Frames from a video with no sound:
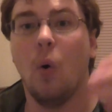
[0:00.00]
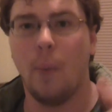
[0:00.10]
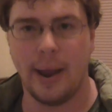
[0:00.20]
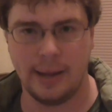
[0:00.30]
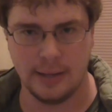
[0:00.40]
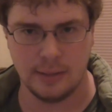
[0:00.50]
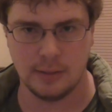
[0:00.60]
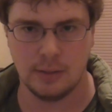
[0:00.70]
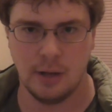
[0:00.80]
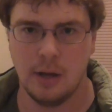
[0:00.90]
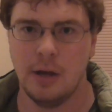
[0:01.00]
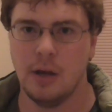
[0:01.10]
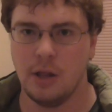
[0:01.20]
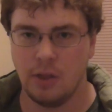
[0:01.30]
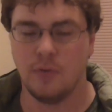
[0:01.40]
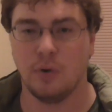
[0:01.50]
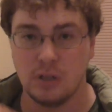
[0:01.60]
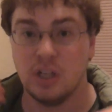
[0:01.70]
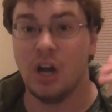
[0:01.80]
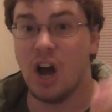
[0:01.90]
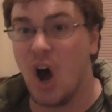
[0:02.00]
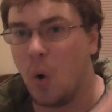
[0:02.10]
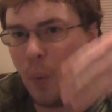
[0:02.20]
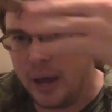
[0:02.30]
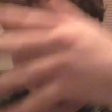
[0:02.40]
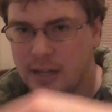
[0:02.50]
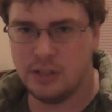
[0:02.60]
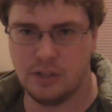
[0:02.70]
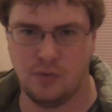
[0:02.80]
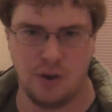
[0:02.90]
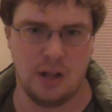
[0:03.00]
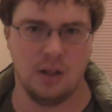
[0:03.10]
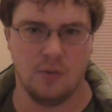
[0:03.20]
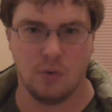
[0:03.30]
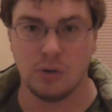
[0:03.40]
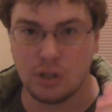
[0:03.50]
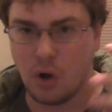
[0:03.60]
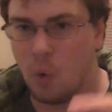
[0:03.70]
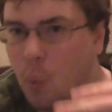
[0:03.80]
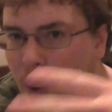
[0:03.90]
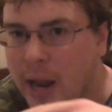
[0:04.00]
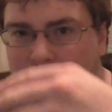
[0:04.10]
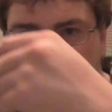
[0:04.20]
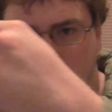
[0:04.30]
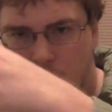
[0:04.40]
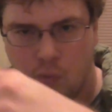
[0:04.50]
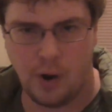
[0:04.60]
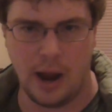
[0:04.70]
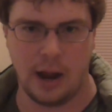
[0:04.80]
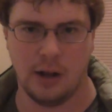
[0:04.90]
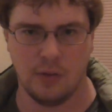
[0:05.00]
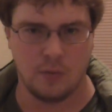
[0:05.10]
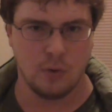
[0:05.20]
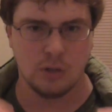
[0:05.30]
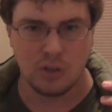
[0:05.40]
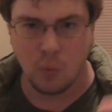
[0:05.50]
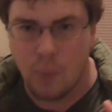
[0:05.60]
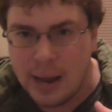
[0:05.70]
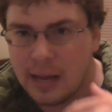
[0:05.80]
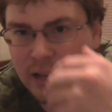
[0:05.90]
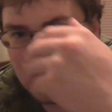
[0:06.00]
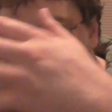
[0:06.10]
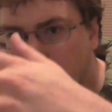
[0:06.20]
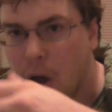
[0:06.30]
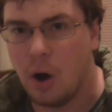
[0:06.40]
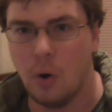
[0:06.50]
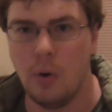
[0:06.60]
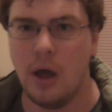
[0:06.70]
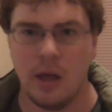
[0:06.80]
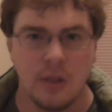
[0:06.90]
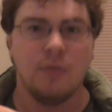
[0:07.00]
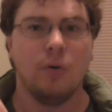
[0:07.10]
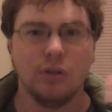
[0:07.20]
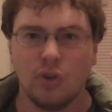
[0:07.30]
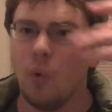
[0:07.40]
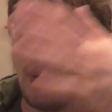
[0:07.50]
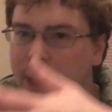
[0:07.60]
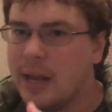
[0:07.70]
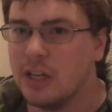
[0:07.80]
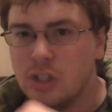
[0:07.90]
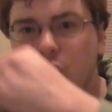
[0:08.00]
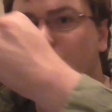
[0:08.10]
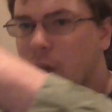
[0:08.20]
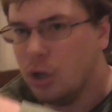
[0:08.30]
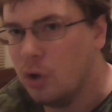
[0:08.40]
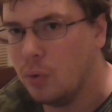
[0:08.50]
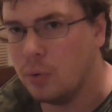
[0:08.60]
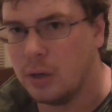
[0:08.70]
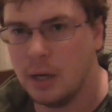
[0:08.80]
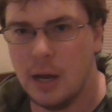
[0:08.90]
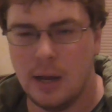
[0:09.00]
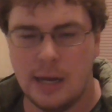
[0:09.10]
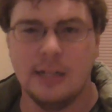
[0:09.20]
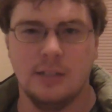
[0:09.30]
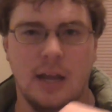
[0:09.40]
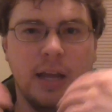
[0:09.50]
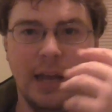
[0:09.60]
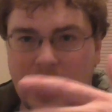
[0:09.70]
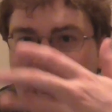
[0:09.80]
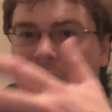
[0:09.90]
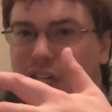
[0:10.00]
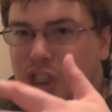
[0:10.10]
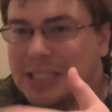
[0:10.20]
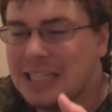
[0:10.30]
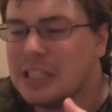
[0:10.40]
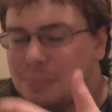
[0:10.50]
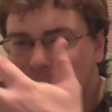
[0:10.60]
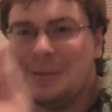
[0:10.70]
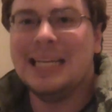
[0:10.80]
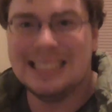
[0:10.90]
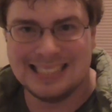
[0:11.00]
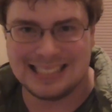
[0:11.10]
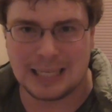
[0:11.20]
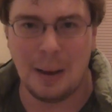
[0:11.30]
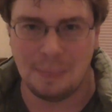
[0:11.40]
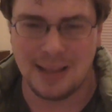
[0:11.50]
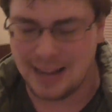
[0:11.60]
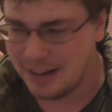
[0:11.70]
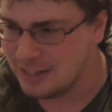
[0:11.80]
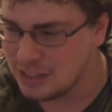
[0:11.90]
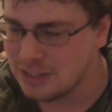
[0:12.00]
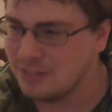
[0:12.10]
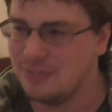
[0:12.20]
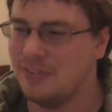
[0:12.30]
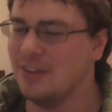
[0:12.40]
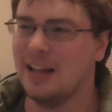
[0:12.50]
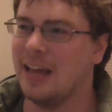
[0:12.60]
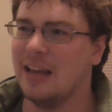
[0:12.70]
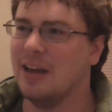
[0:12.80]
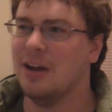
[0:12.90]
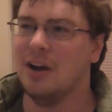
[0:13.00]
Awakens. The Force Awakens Finn, The Force Awakens Rey, The Force Awakens Poe, The Force Awakens with Luke. It's like, it actually does mean something. It doesn't feel like,